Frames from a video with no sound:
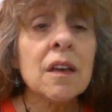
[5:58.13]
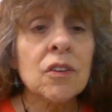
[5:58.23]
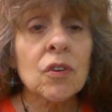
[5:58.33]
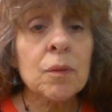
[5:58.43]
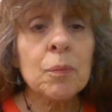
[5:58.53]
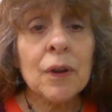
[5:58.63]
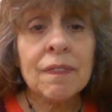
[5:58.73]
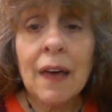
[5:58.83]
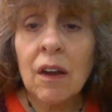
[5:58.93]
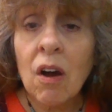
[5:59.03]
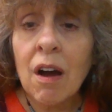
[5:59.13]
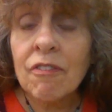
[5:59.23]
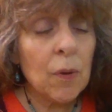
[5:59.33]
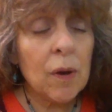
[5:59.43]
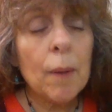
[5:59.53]
You can print that off
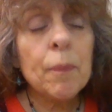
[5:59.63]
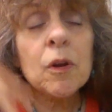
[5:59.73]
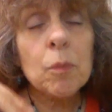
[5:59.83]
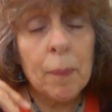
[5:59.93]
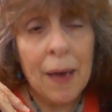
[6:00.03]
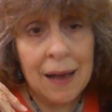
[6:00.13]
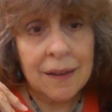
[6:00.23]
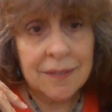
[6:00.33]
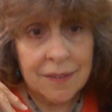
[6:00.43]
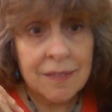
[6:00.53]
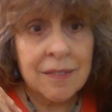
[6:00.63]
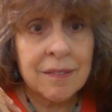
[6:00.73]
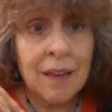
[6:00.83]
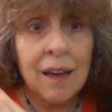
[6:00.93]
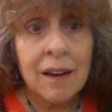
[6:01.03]
in one of my printable packs
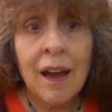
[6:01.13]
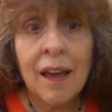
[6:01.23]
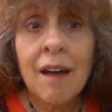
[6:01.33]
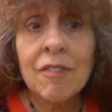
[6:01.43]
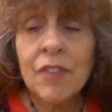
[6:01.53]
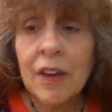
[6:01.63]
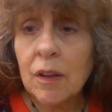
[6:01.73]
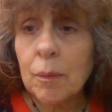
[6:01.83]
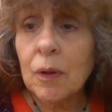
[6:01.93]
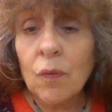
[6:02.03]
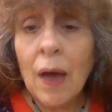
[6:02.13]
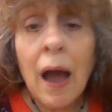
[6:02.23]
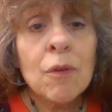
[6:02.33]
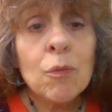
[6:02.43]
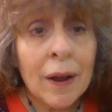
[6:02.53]
that I have available.
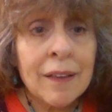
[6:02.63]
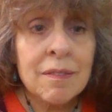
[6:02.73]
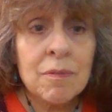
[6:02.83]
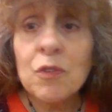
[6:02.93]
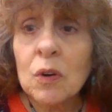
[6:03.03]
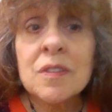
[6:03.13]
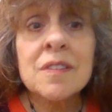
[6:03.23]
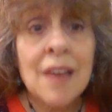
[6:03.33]
I write verses